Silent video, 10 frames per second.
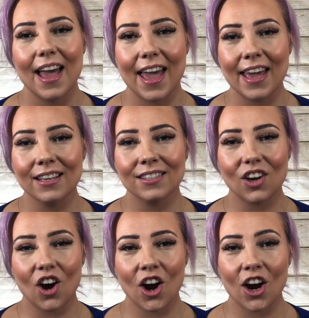Eggs
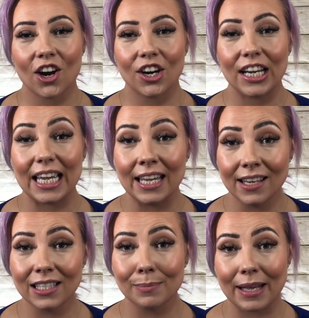are
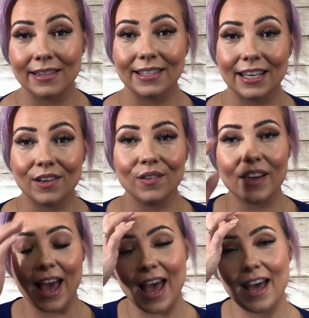inexpensive
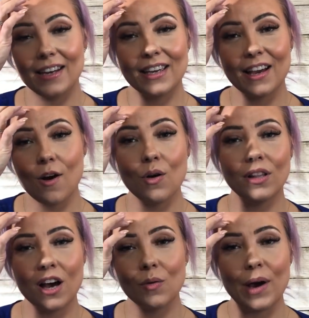and can go a
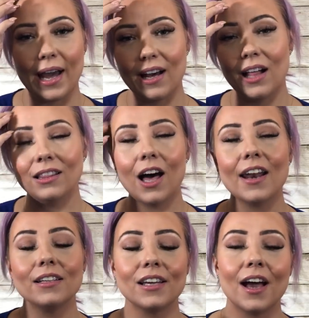long way. A
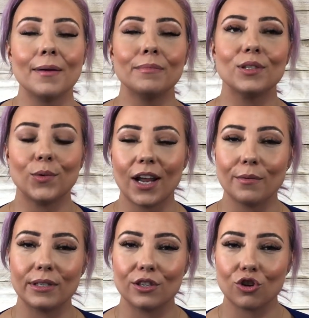lot of times when
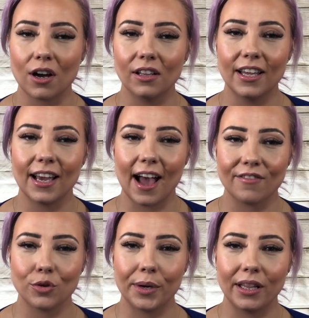I was struggling
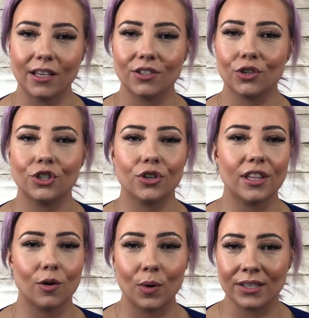after weight loss
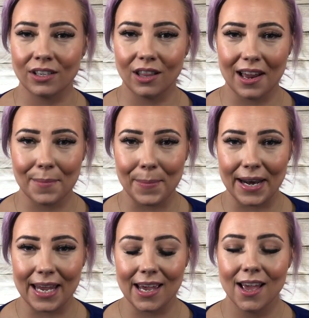surgery, there wasn't a lot of
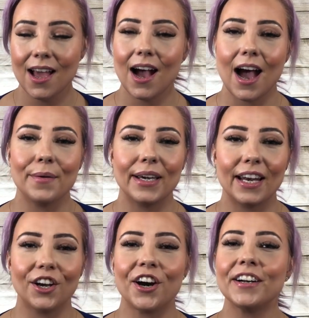money. I would
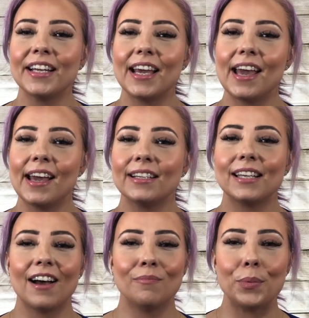get a carton of
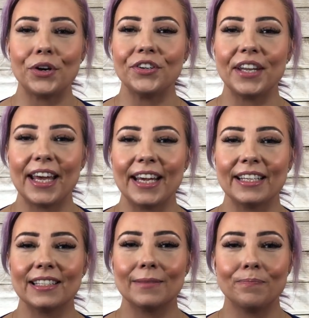eggs, have boiled
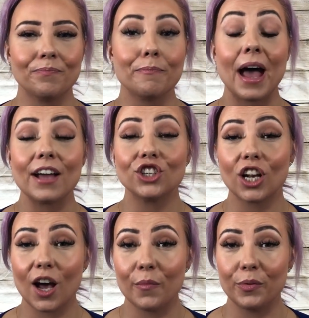eggs, mash
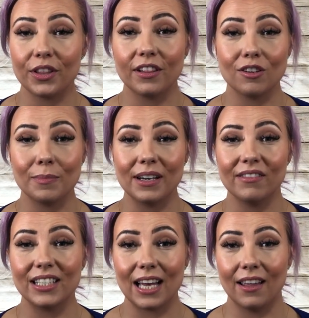it up with a little bit
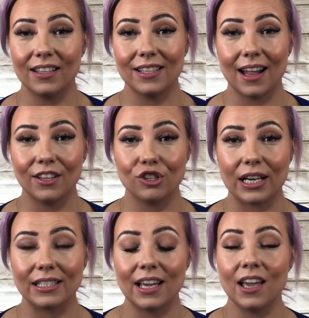of Italian salad
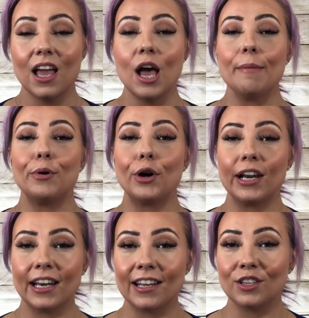dressing,
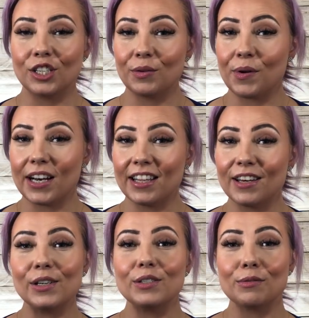put it into one of
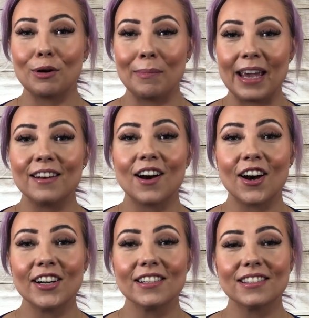those romaine
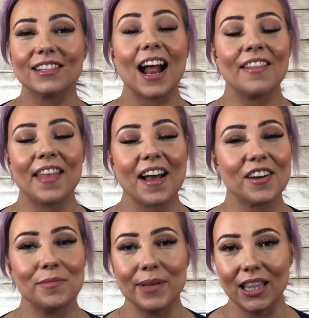hearts, and
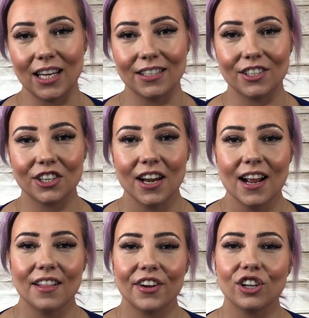that could be lunch.
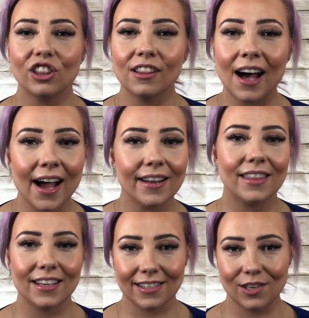There are a lot
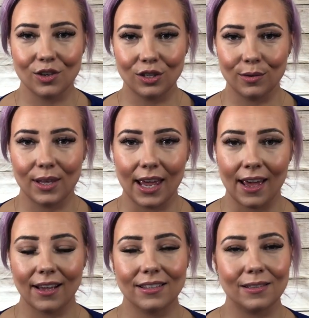of things you can do with
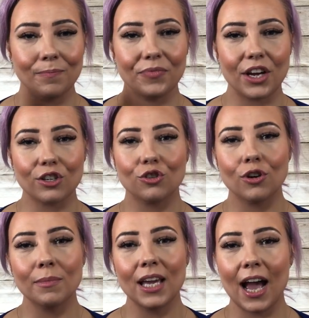eggs. They're
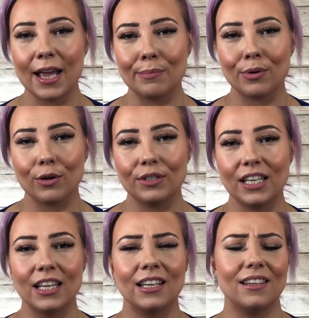extremely high in
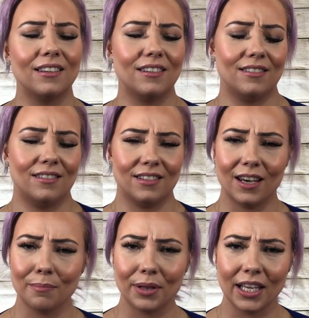protein,
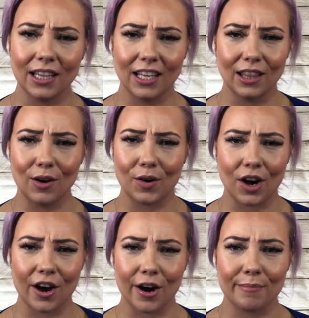completely low
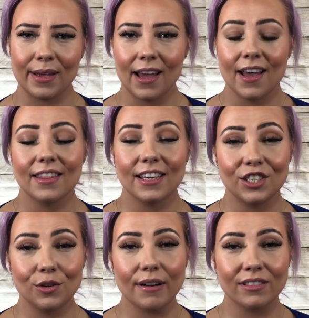carb. They
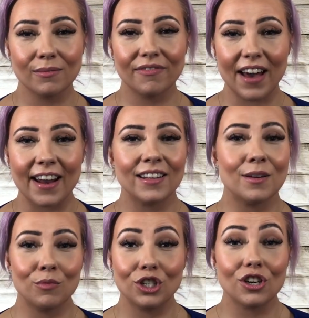do have some fat in
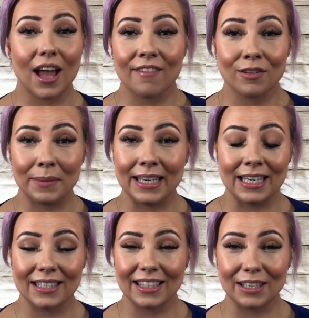them, which everybody
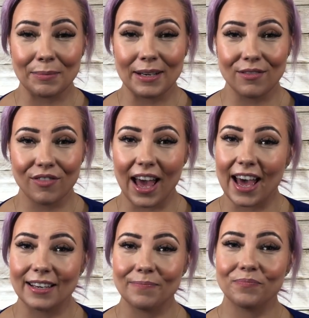needs a little bit of
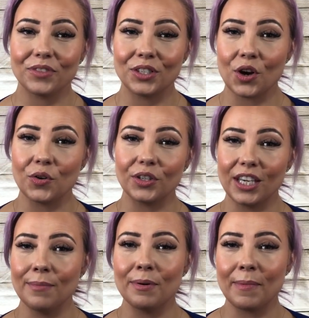fat. So
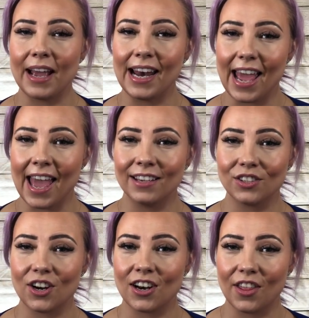keep in mind,
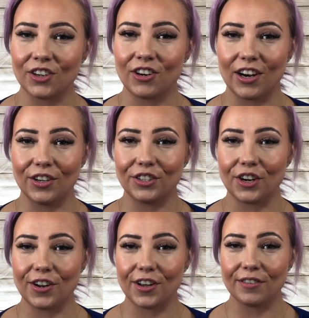eggs are another great
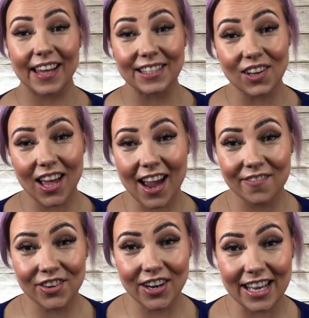alternative. That's all I
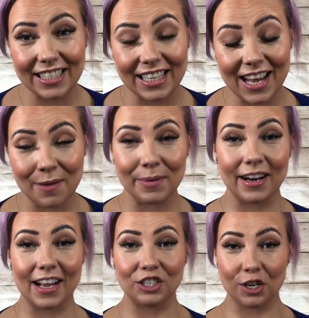have for you guys today on
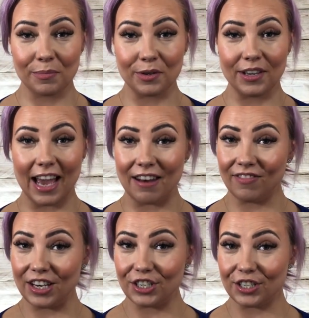Bariatric Beauty and
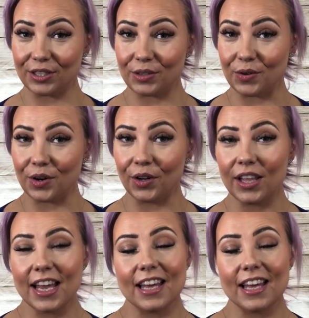Finishing School.